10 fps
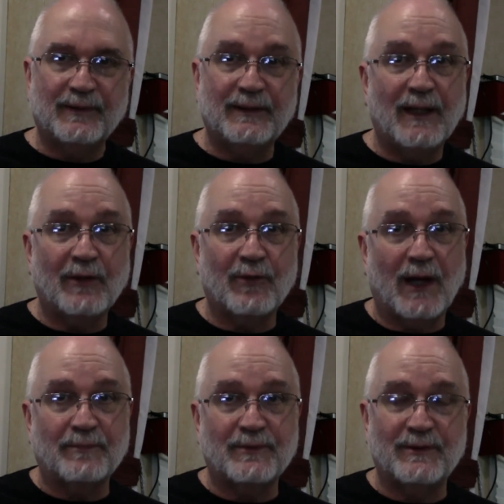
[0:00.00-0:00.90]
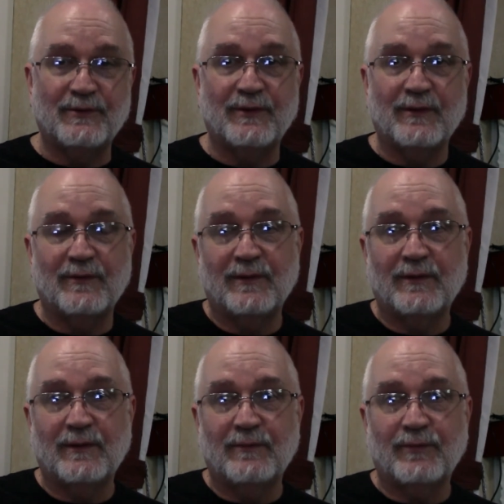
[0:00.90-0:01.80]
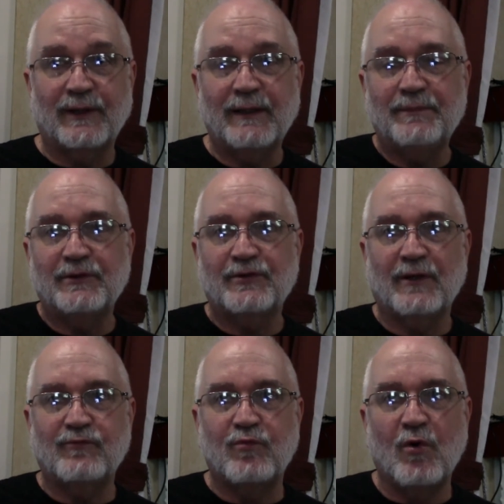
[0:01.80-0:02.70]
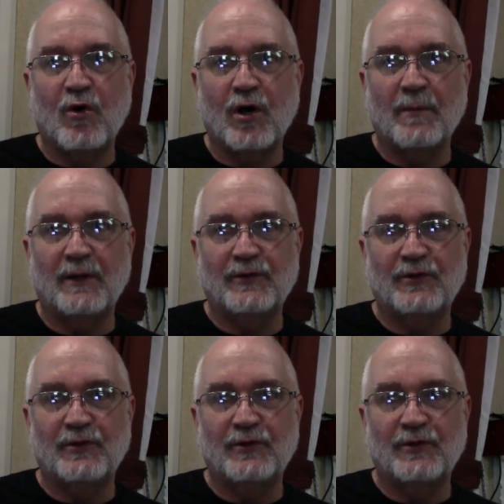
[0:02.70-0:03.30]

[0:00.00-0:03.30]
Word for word: and other options for keeping yourself warm on those